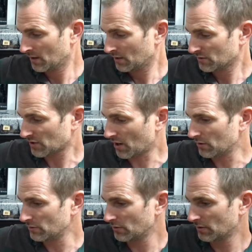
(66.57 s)

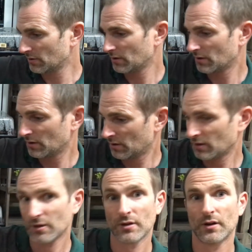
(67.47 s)
so
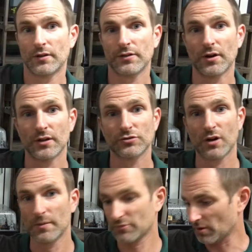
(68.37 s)
thought I'd try
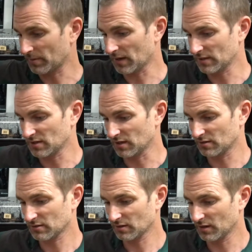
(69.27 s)
and propagate it
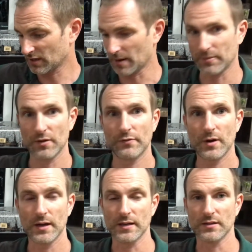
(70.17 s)
a couple of
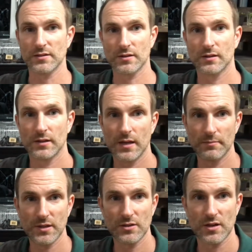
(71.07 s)
ways. Let
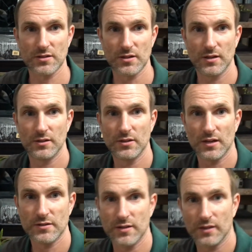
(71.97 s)
me just
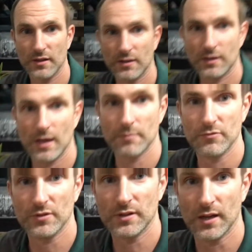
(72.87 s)
adjust the camera
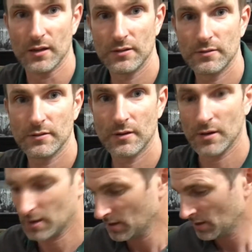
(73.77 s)
down.
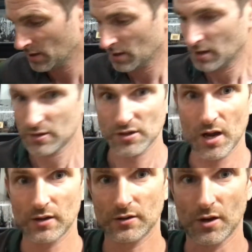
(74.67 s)
So
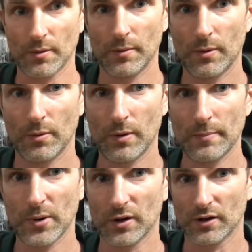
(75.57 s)
I've got one
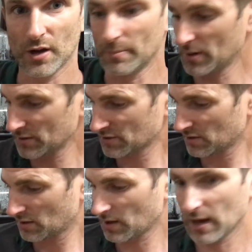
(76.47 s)
pot of compost
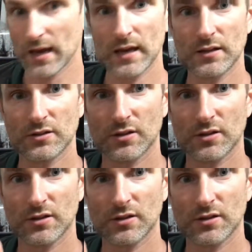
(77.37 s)
and